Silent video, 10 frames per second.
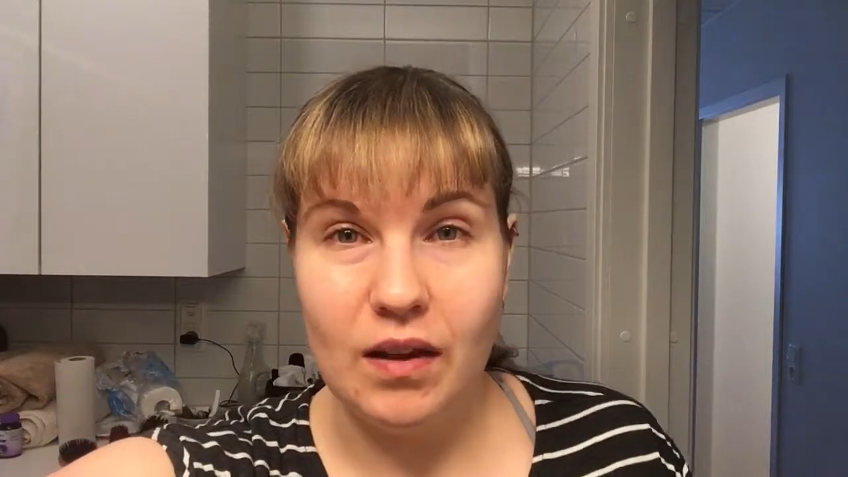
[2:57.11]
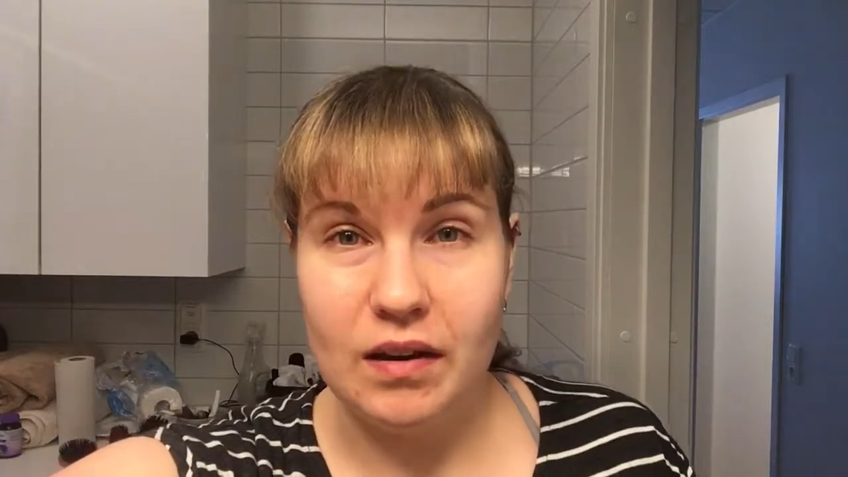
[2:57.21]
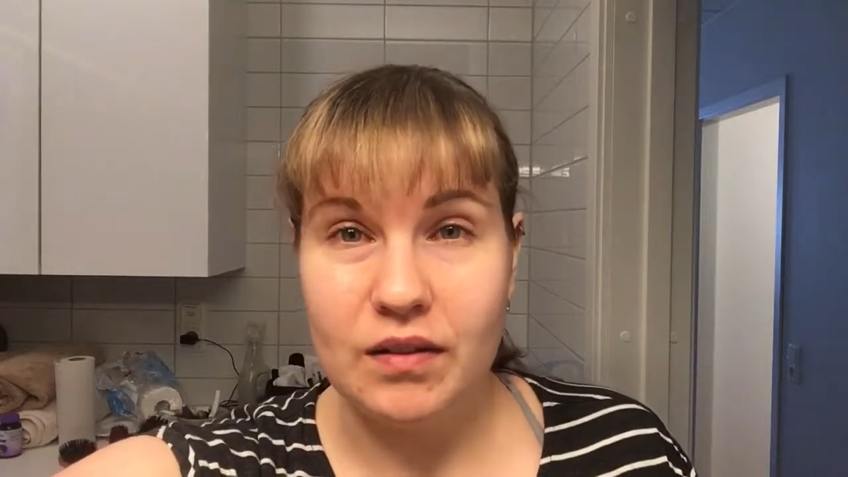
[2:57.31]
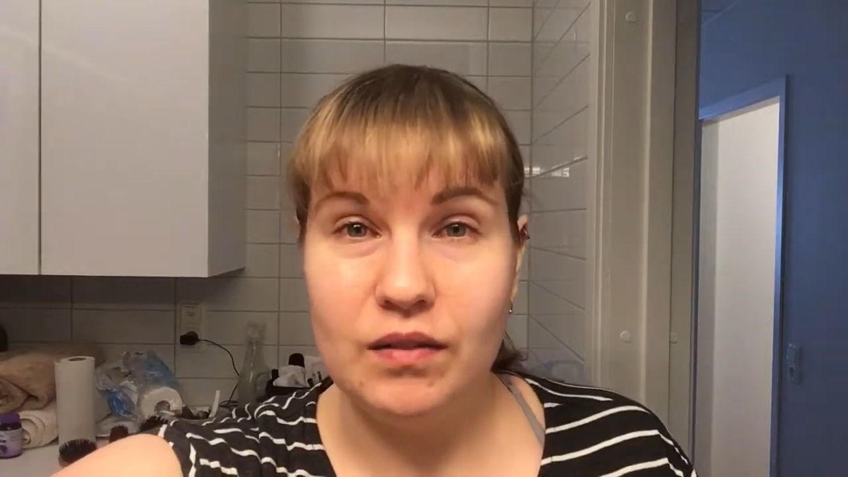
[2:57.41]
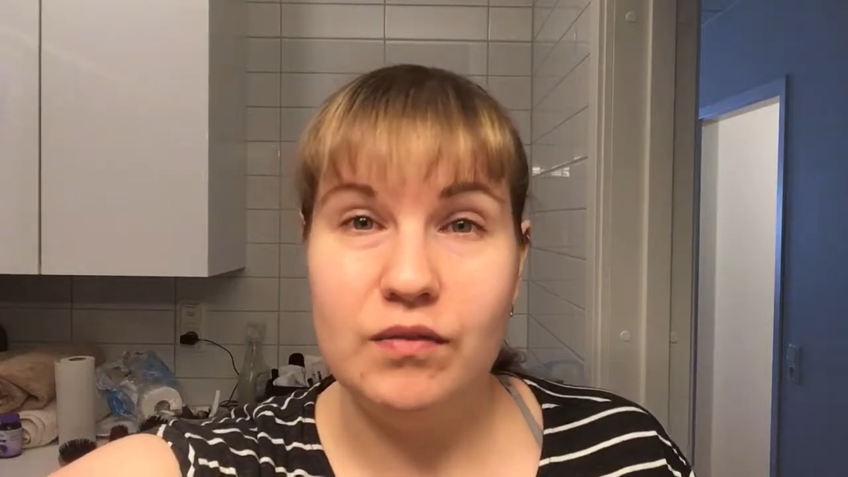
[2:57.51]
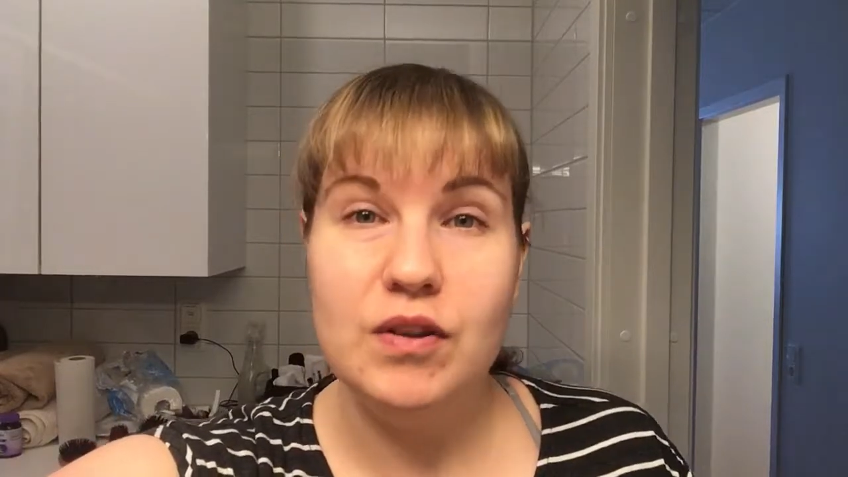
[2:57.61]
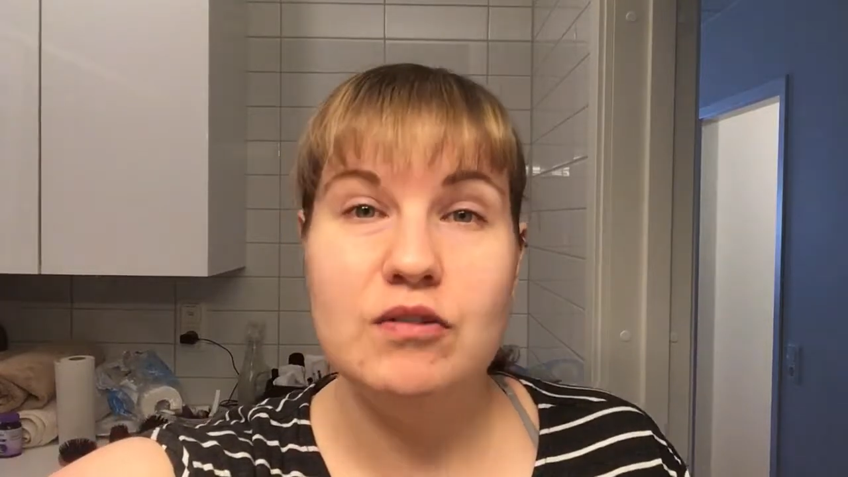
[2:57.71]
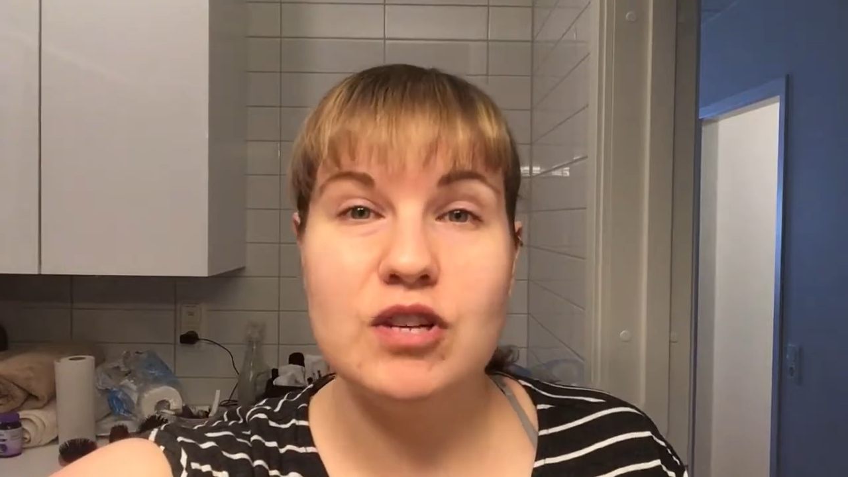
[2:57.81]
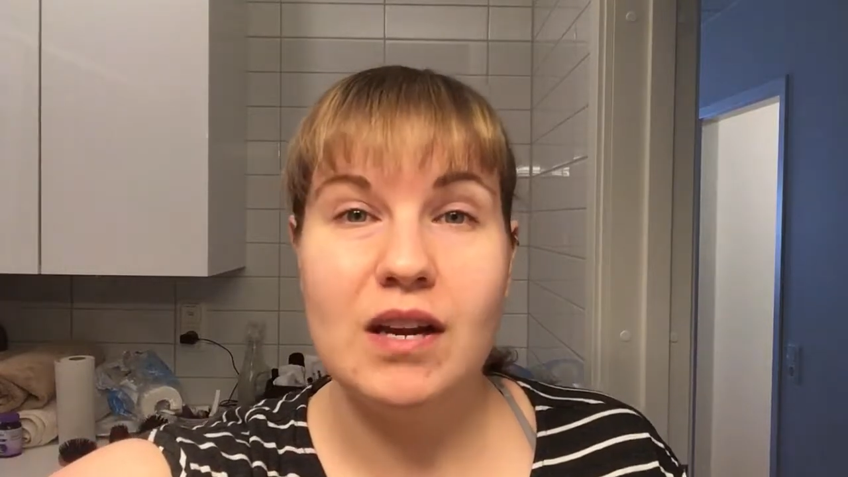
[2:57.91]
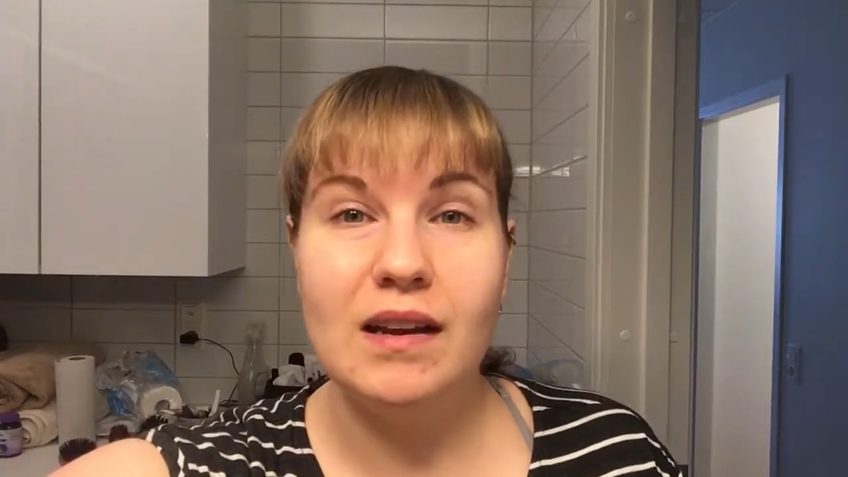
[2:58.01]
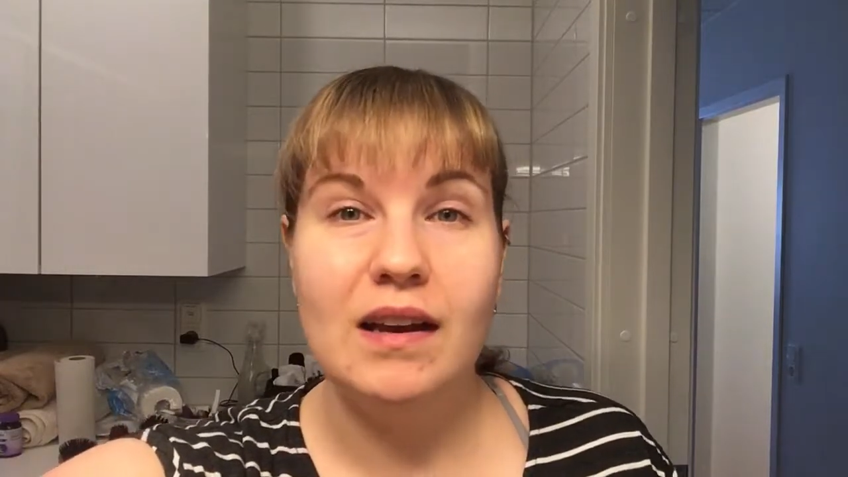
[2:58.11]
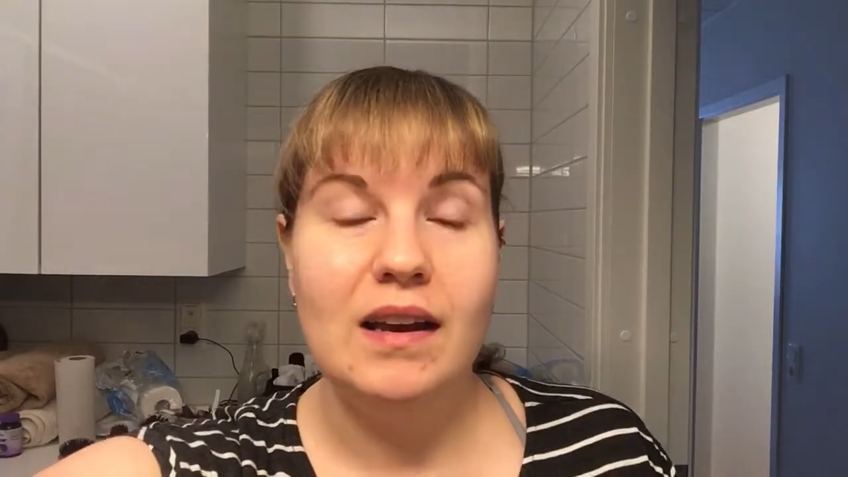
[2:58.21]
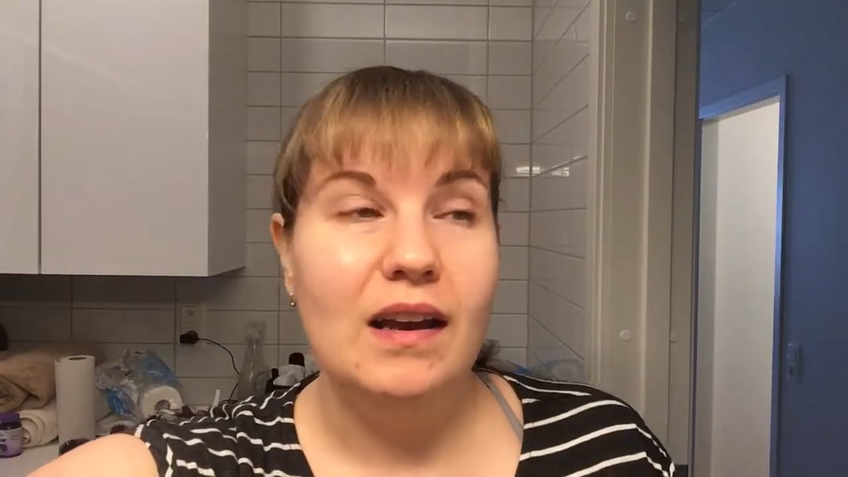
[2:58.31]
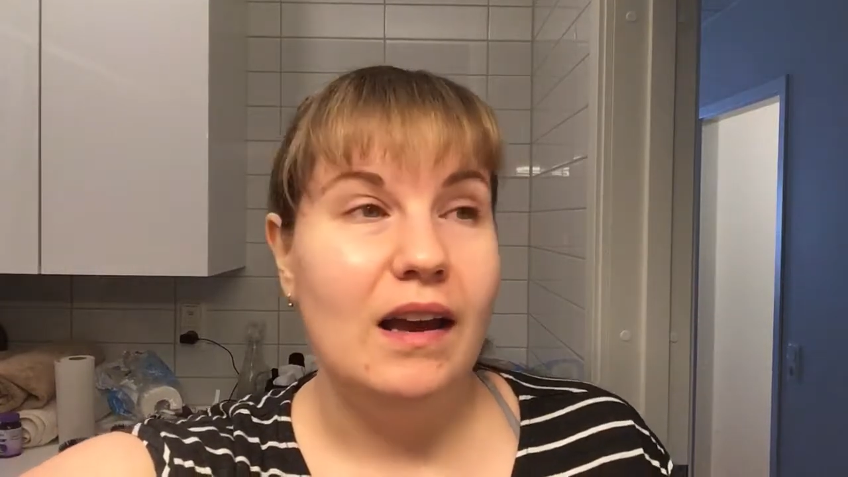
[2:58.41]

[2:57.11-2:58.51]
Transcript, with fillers: lot of confusion